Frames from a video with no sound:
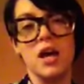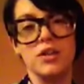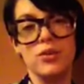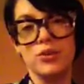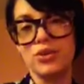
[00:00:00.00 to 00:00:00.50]

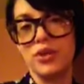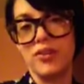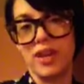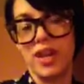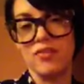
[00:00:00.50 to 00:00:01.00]
Usually if
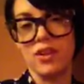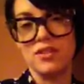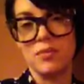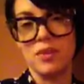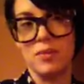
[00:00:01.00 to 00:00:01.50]
I can't find
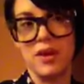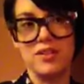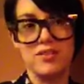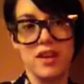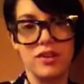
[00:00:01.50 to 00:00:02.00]
something by a
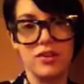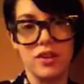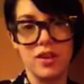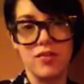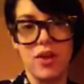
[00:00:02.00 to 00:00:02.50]
designer
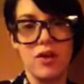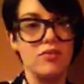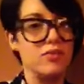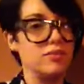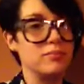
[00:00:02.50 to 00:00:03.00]
that I've
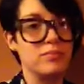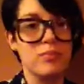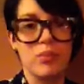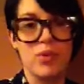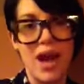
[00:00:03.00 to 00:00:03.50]
loved,
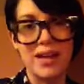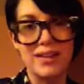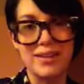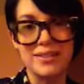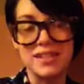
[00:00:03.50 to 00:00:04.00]

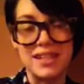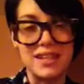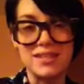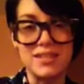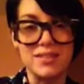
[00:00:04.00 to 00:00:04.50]
miraculously a
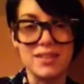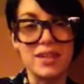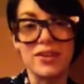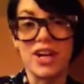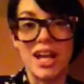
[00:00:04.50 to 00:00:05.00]
season
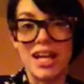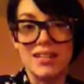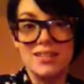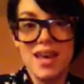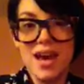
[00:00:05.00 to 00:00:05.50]
later,
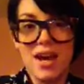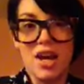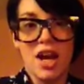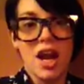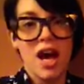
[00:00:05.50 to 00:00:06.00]
it's there.
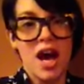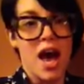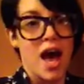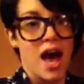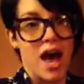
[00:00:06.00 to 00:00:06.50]

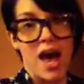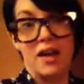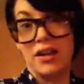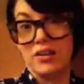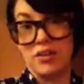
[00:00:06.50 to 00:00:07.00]

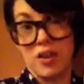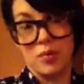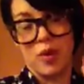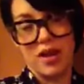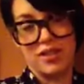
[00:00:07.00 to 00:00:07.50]
And at a great
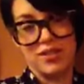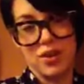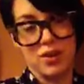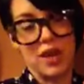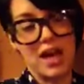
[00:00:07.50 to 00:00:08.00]
price,
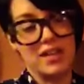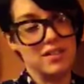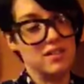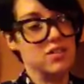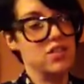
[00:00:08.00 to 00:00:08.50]
no
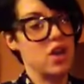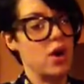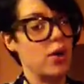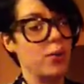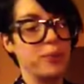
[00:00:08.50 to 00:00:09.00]
less.
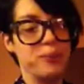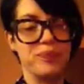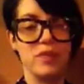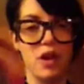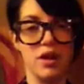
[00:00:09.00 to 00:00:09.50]
So
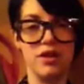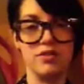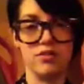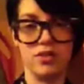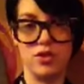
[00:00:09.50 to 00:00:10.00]

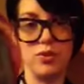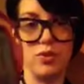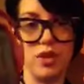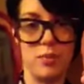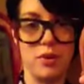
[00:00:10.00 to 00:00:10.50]
these are the two
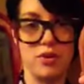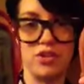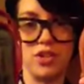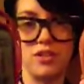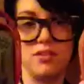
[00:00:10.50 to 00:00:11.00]
that I
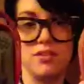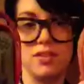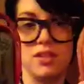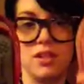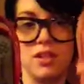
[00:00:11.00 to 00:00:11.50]
purchased.